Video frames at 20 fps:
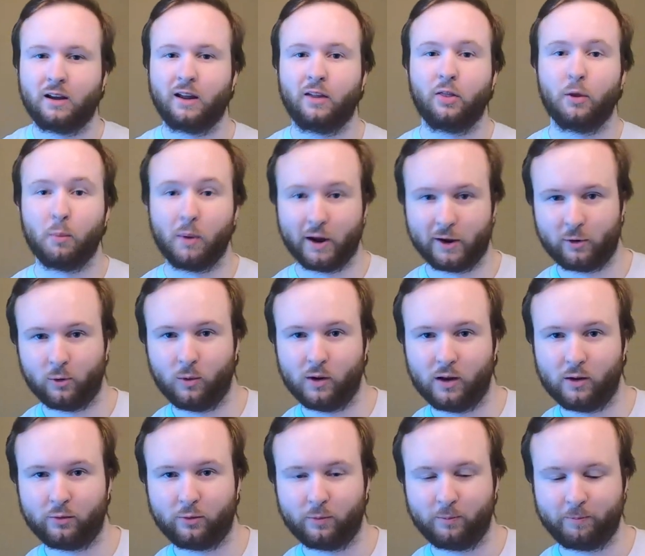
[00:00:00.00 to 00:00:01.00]
in the
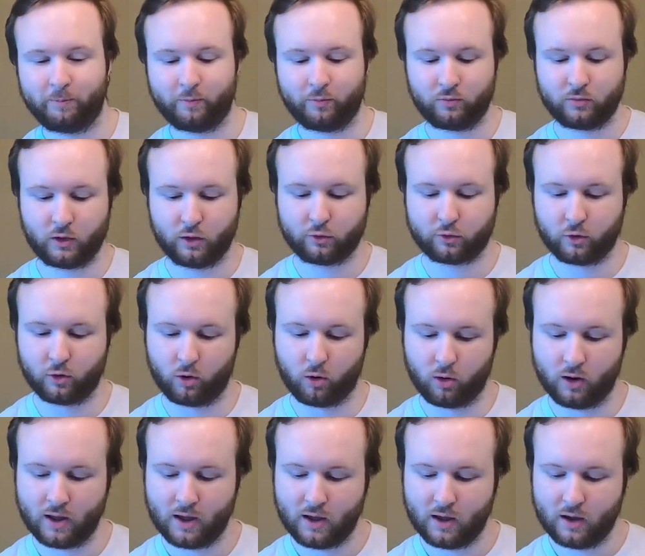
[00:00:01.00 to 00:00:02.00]
microwave.
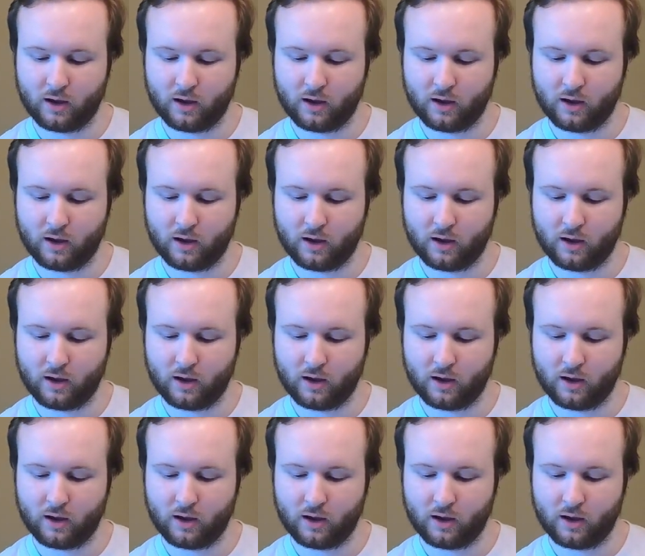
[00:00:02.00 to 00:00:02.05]
So